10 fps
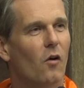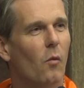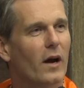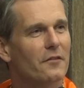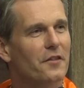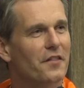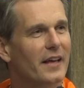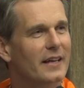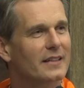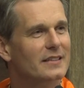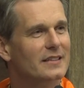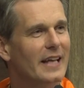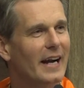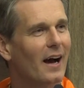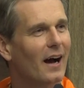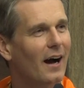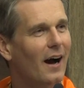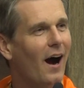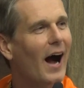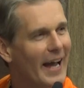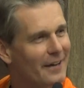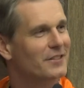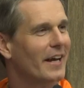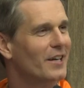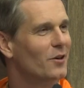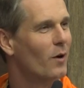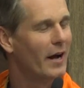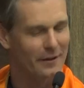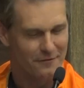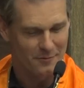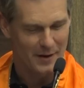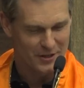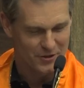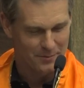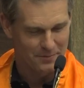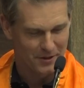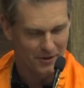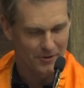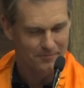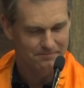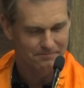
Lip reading: One of the things that I have taken away from our trip, though,